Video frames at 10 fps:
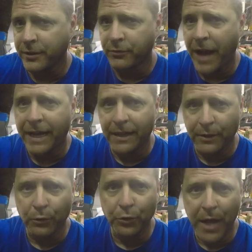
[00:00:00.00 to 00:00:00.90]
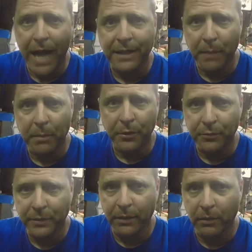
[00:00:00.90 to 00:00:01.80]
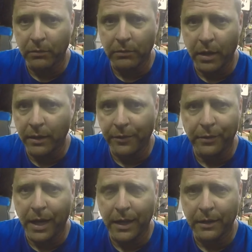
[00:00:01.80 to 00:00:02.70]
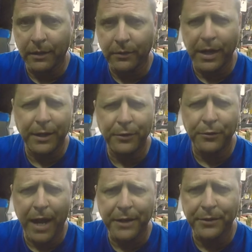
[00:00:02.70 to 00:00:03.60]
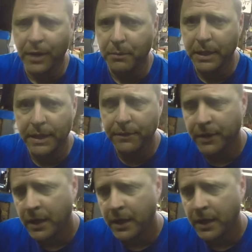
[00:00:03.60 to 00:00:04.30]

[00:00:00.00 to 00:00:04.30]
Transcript: track in the old Jax members when they were running the 392 dragster, I believe.